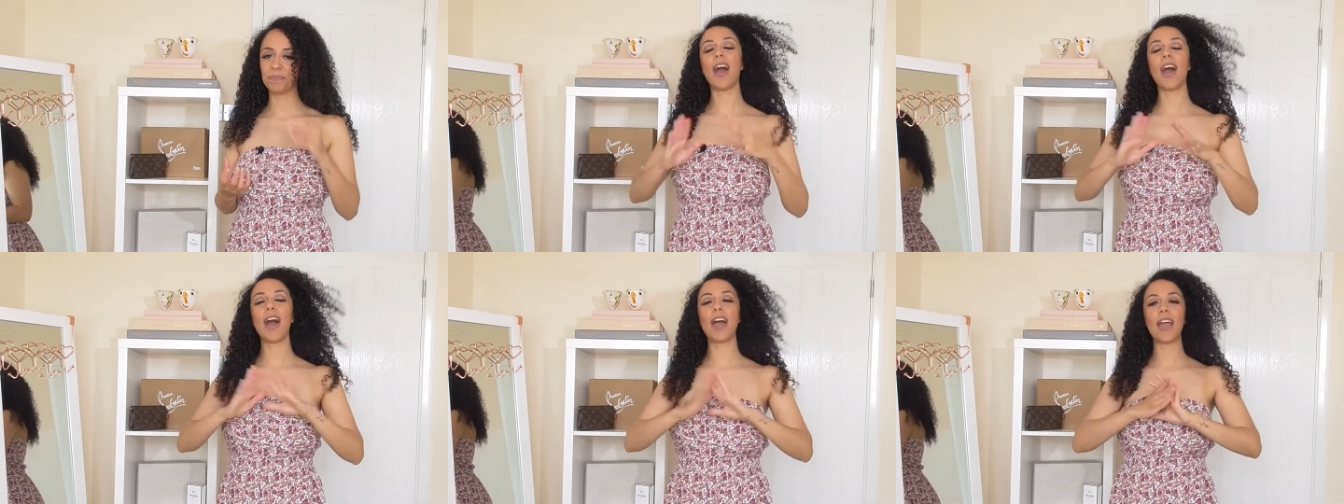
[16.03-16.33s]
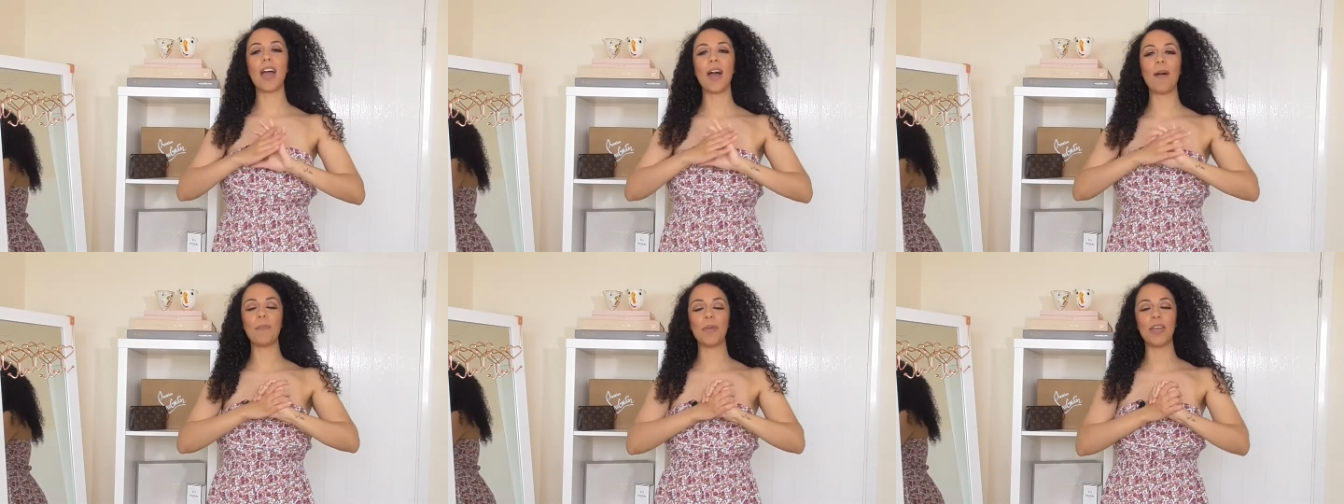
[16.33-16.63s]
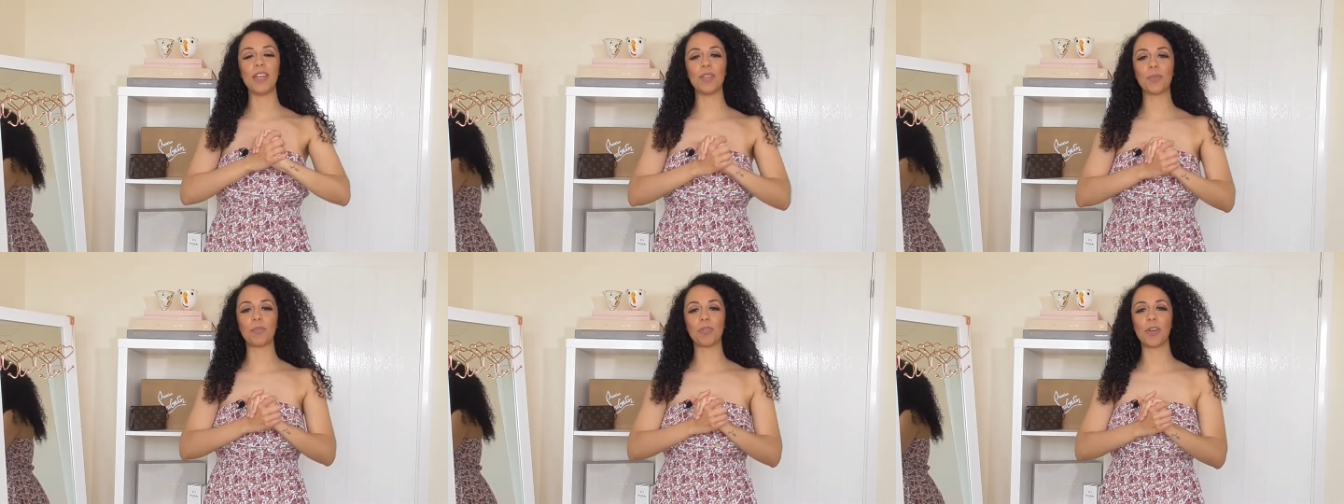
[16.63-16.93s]
I am
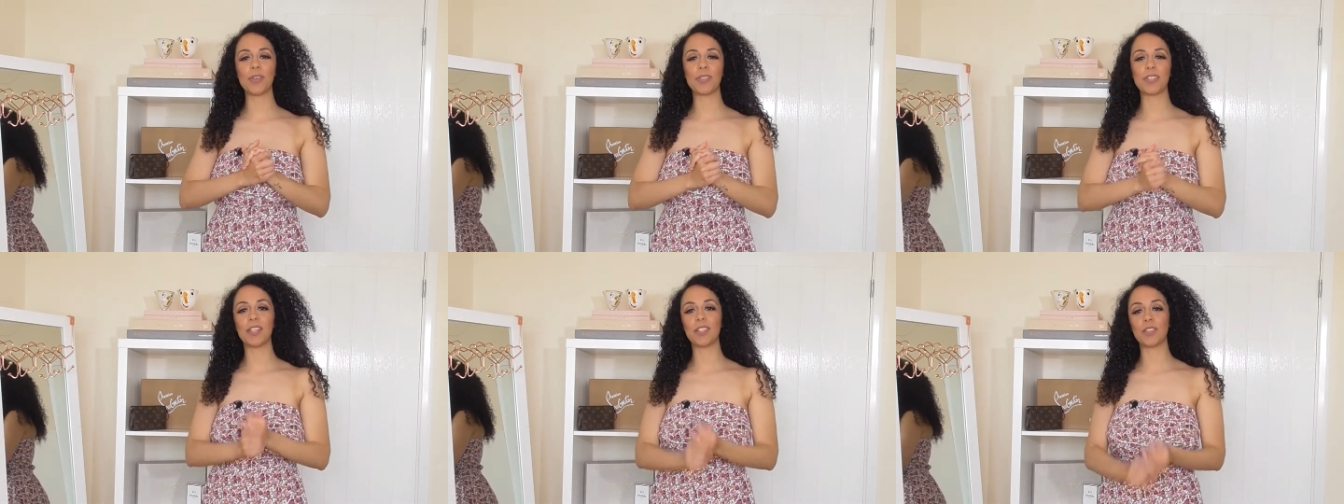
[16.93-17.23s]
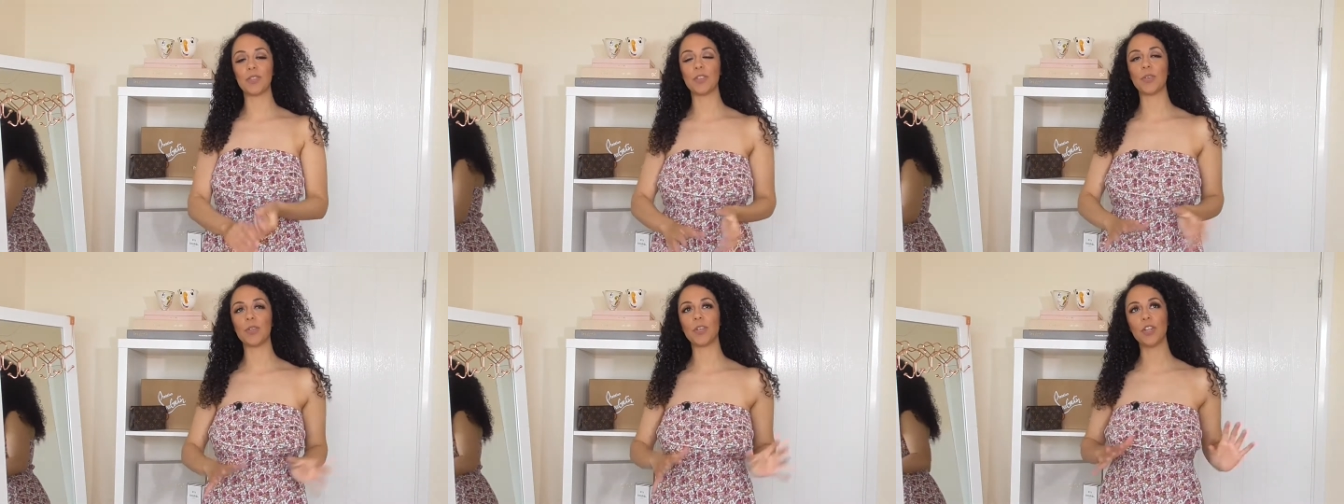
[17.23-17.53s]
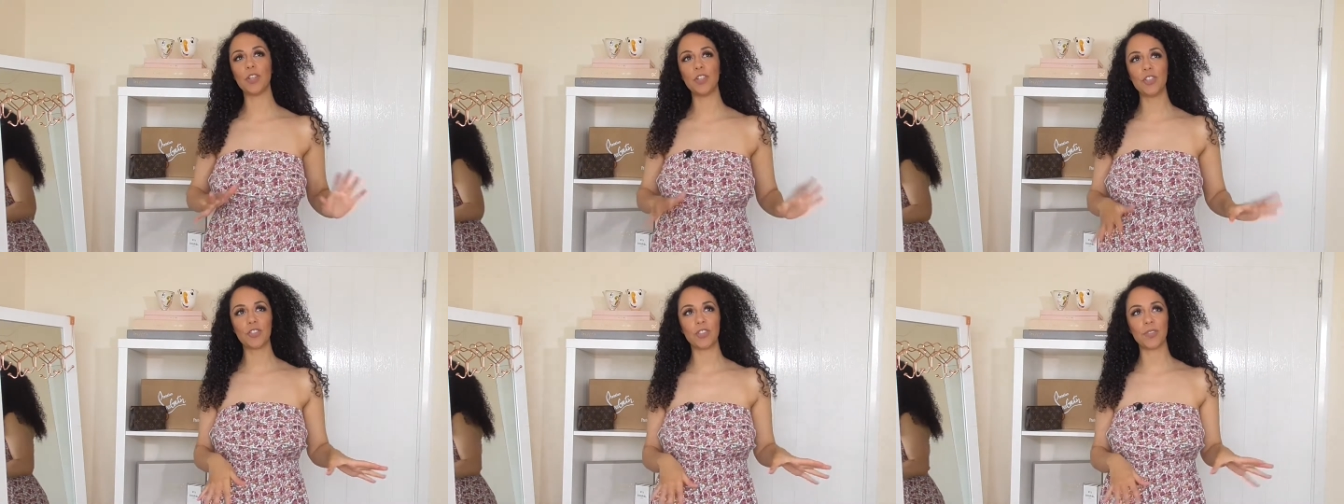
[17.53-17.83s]
in the process of doing
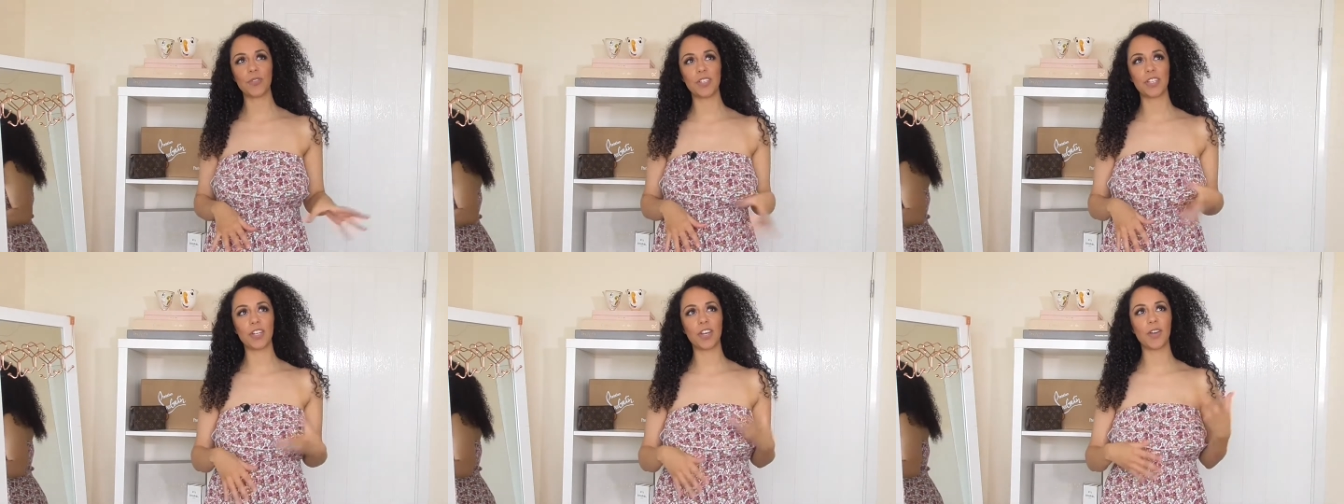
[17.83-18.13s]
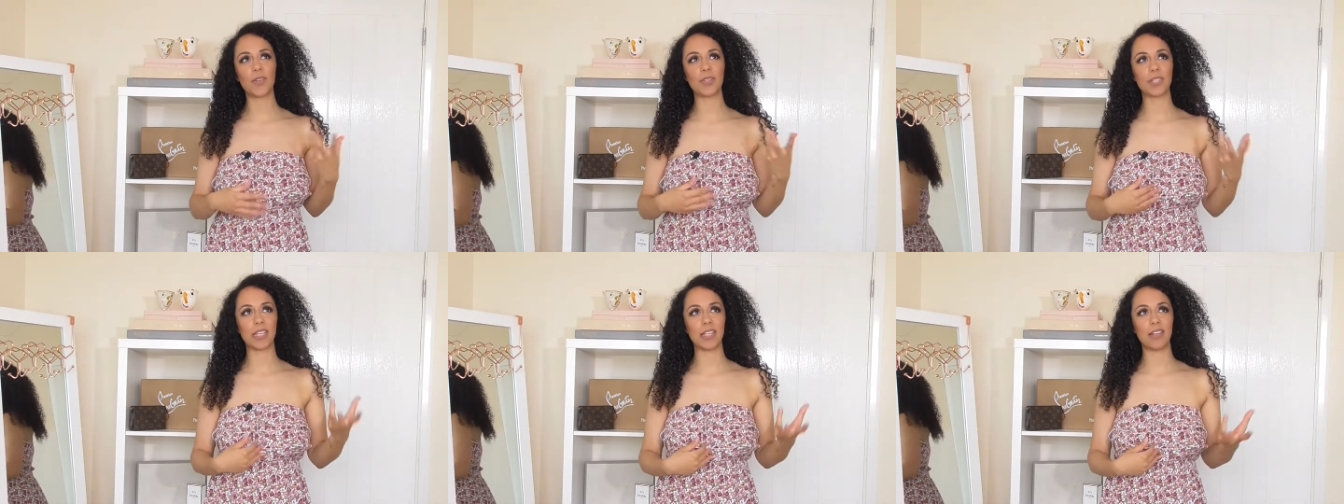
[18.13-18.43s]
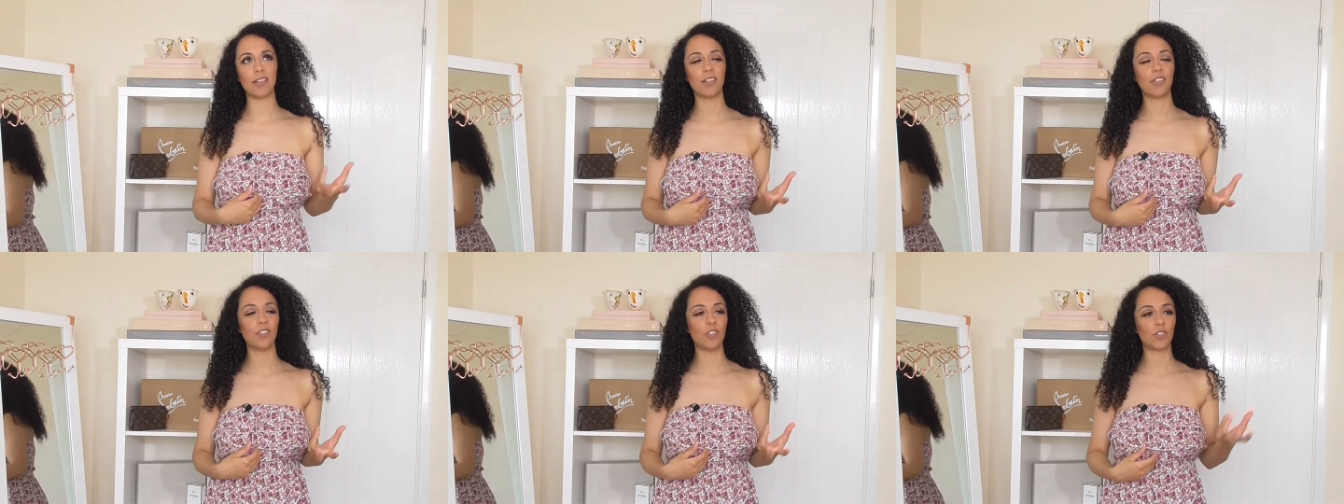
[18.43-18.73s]
one hundred videos in
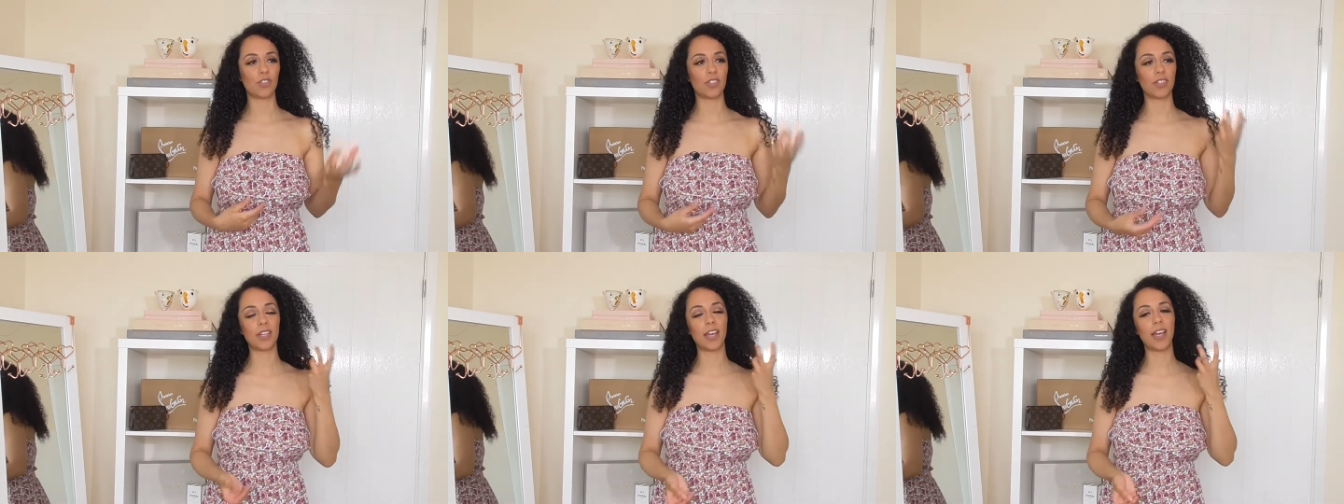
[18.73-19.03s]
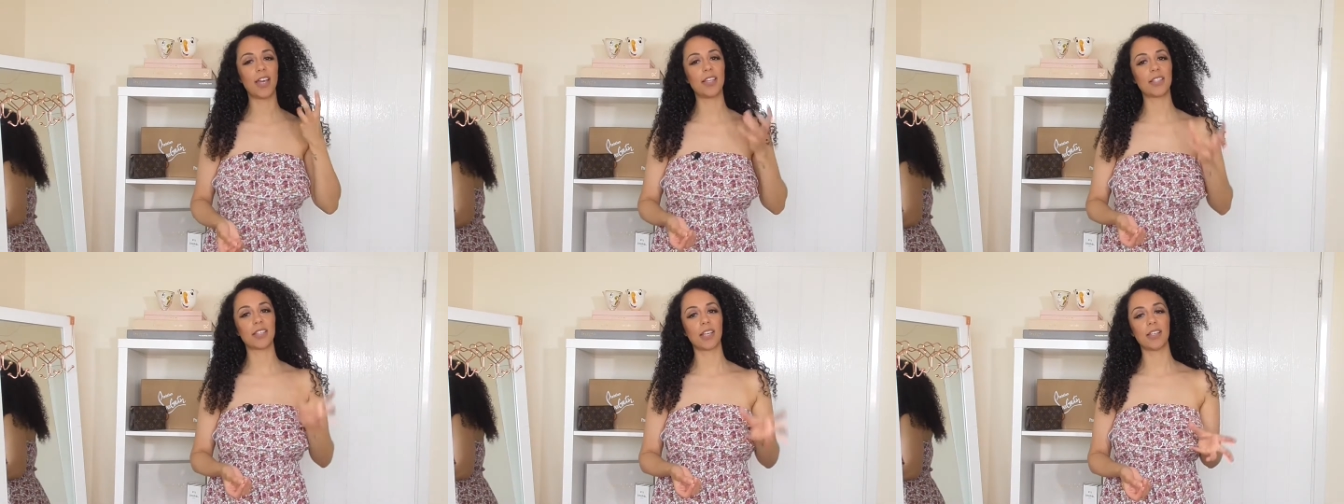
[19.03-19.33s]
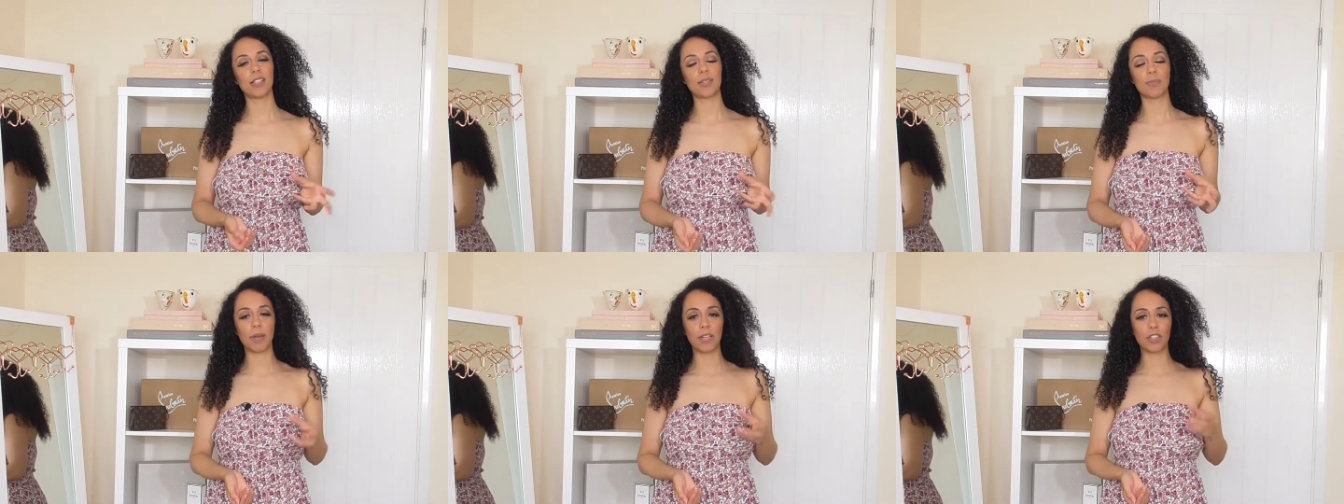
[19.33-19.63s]
one hundred days.
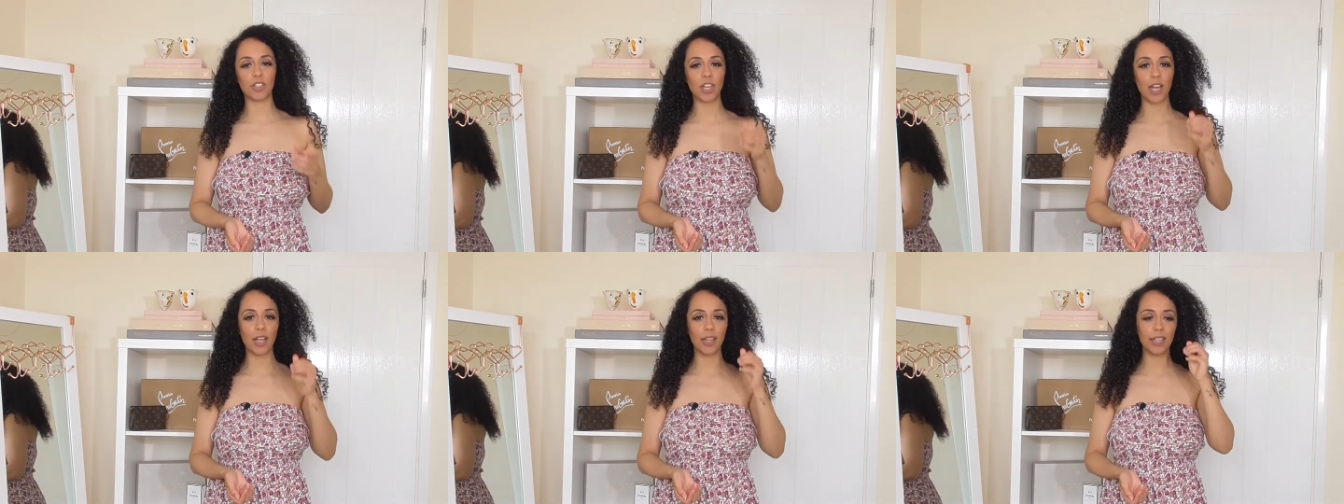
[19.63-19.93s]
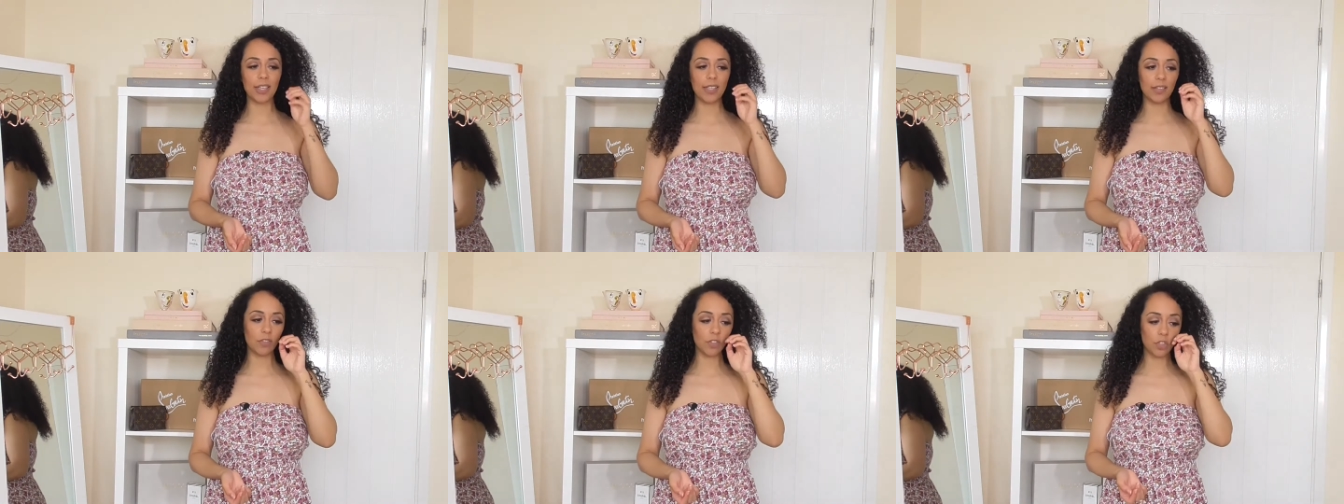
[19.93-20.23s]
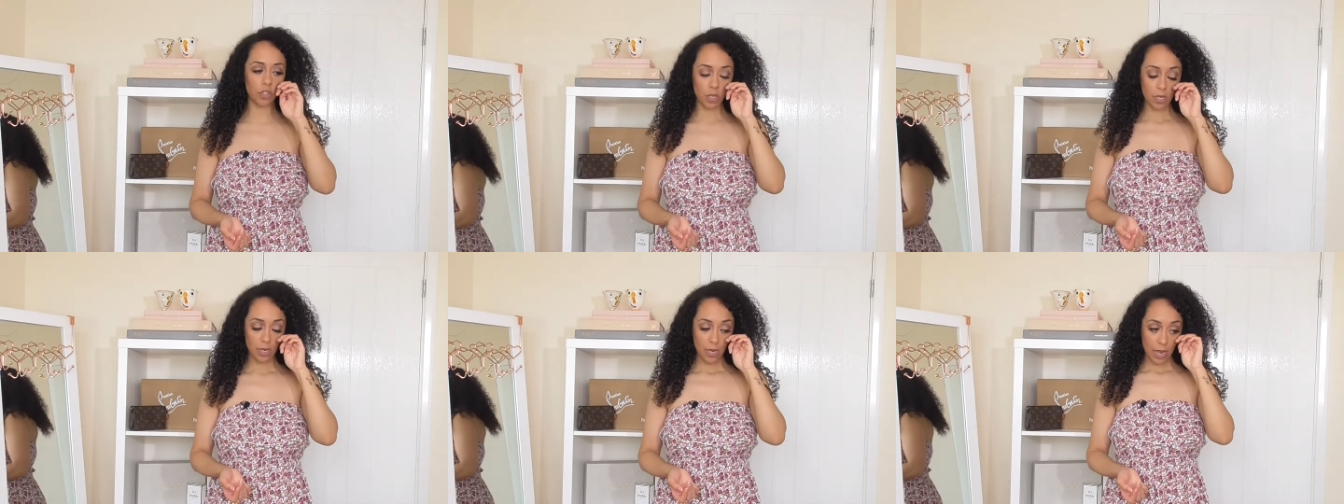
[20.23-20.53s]
That is my
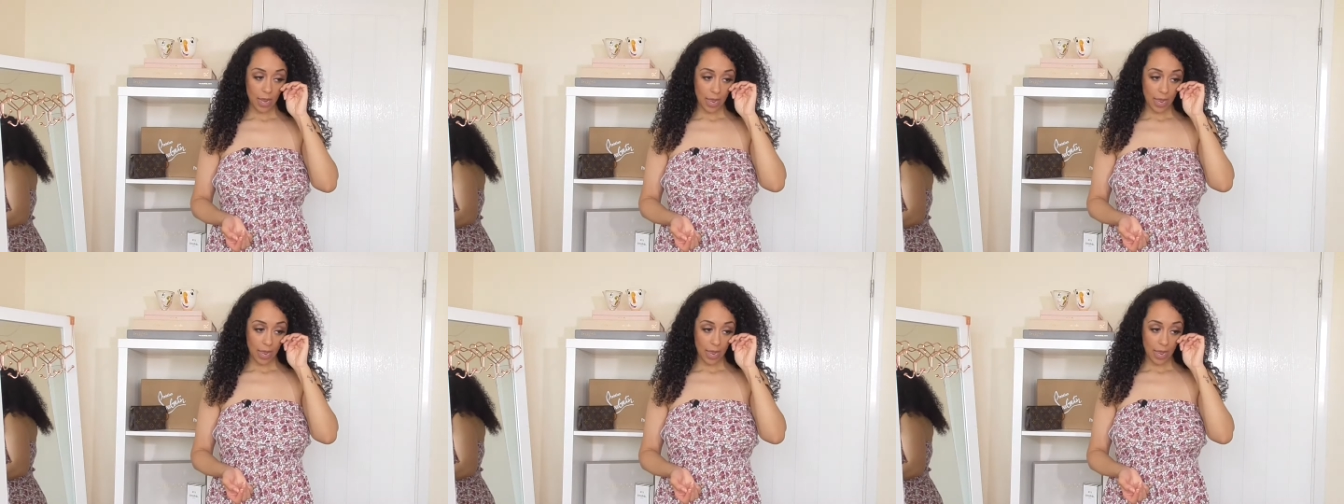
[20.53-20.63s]
challenge.